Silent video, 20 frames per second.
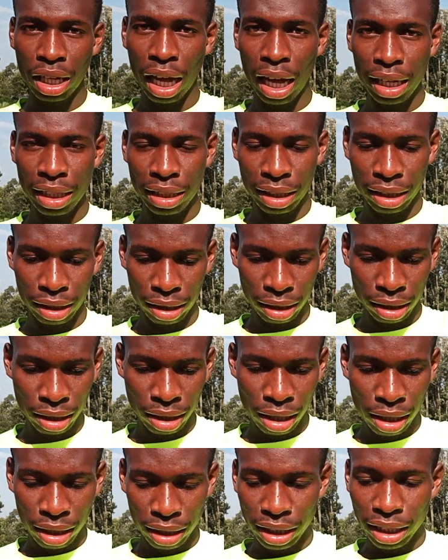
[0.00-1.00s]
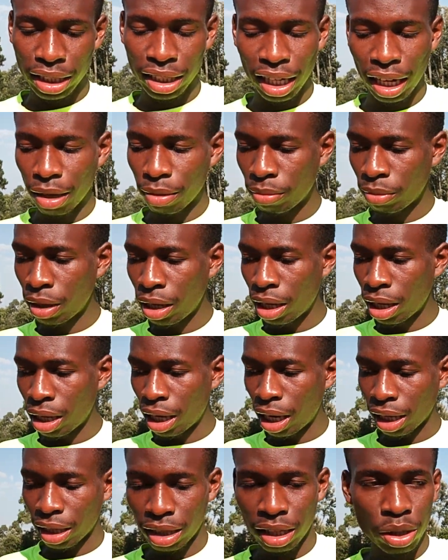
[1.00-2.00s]
at the time
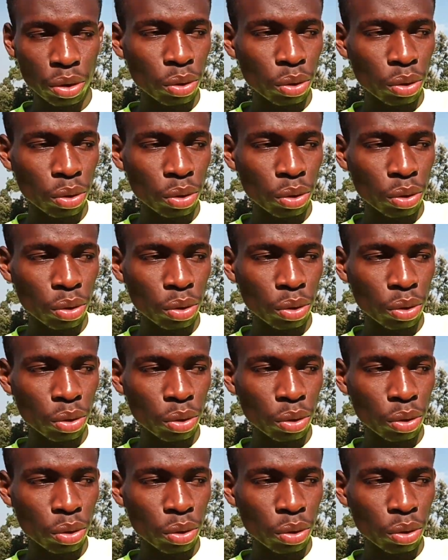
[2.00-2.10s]
like this